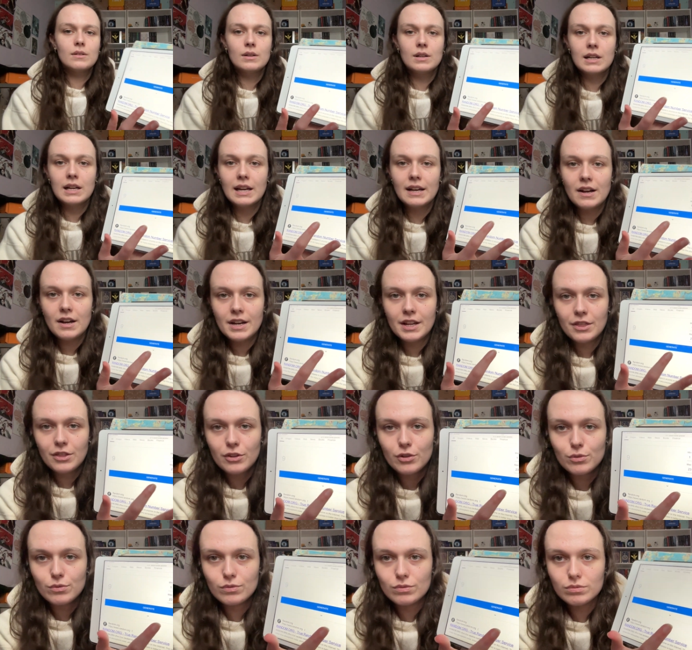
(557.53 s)
click on it
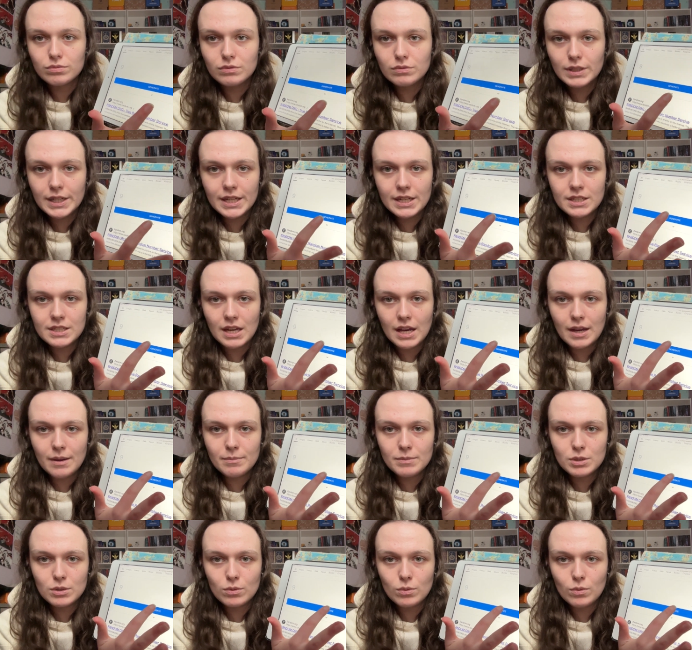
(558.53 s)
three
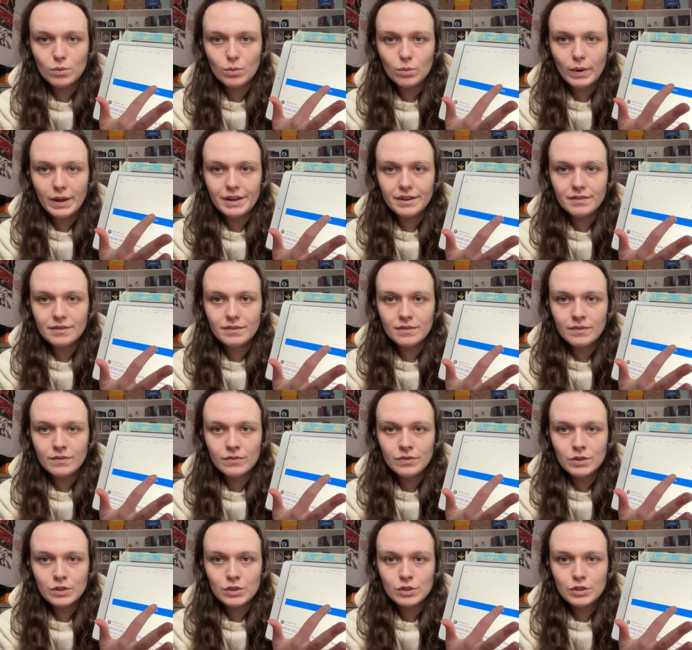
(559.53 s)
times. One,
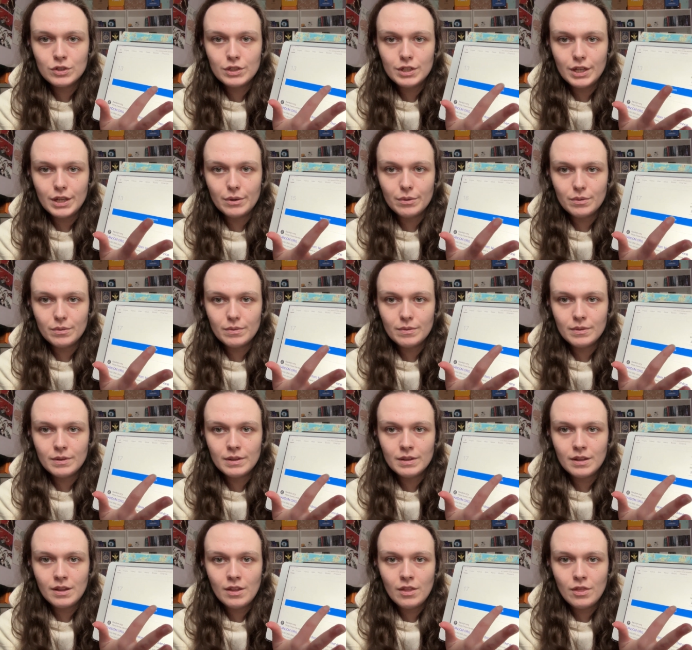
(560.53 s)
two,
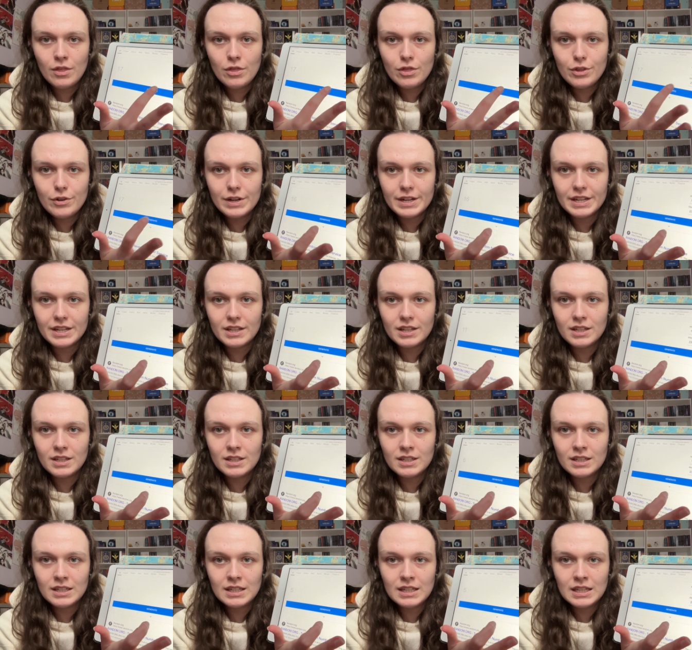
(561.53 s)
three
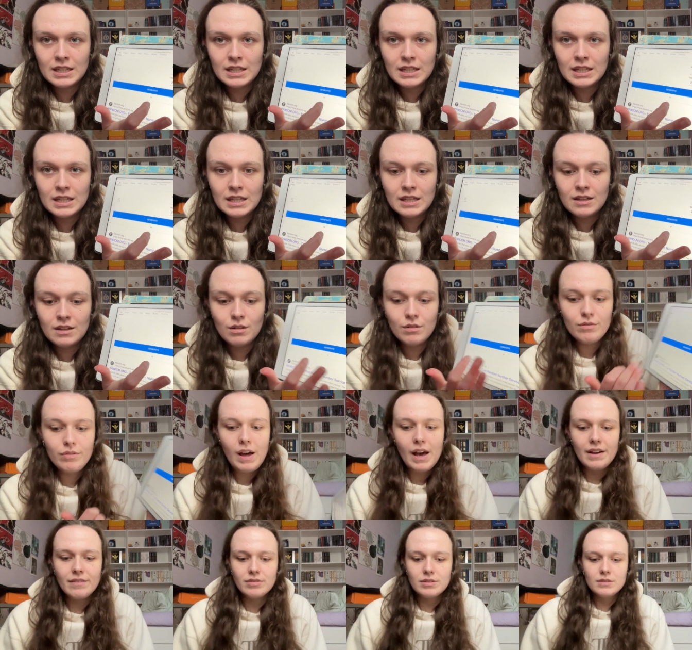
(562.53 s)

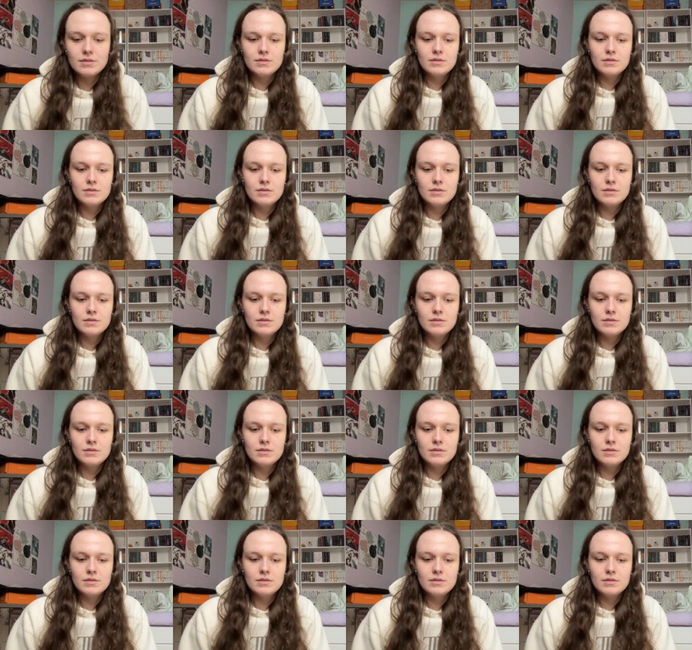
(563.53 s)
five.